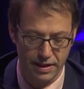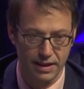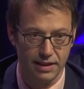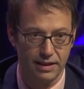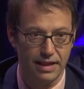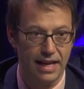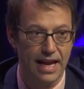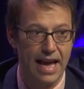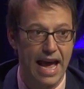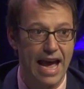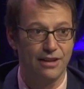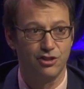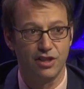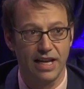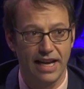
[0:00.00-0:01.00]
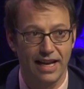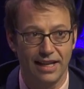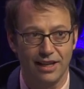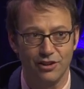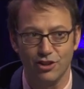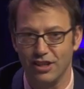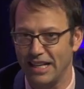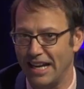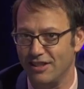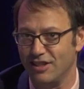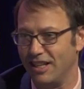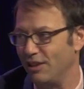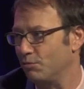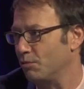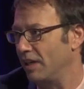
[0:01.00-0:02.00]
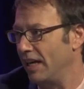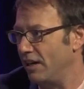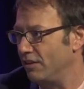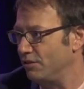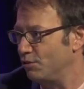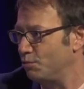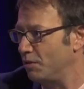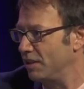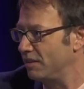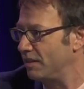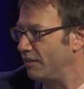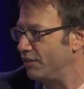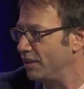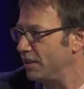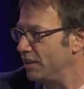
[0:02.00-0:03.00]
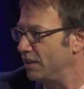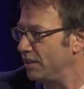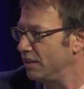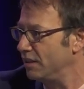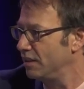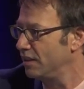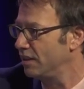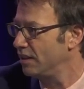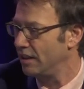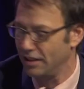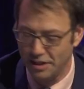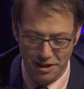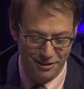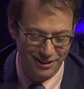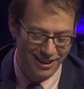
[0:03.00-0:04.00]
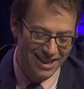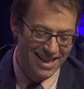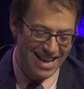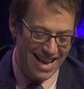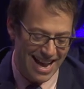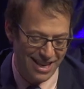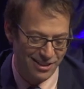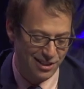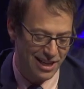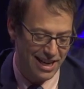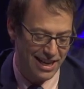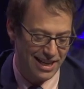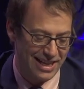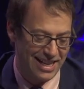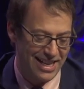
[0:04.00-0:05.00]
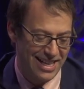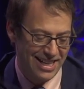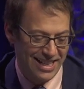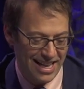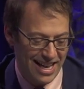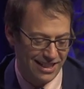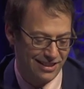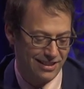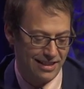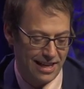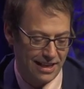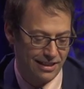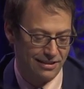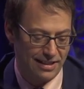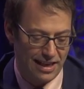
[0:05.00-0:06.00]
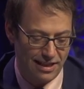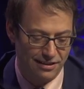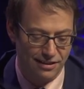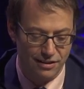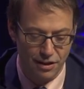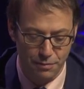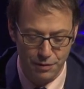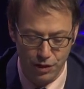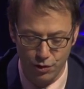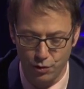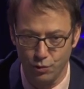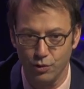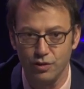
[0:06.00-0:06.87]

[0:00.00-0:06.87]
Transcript: and hashtag. I thought hashtags were out in 2017. No, no. Hashtag SXSW.